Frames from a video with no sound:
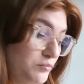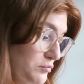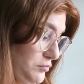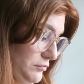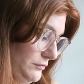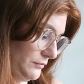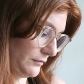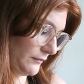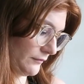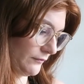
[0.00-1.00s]

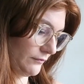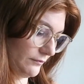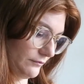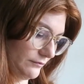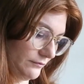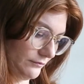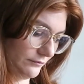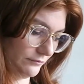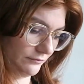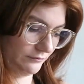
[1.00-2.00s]

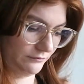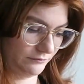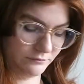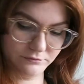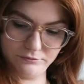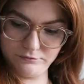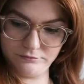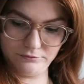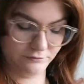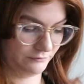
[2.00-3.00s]

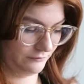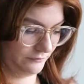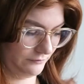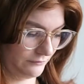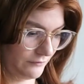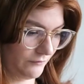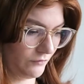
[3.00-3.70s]
(silence)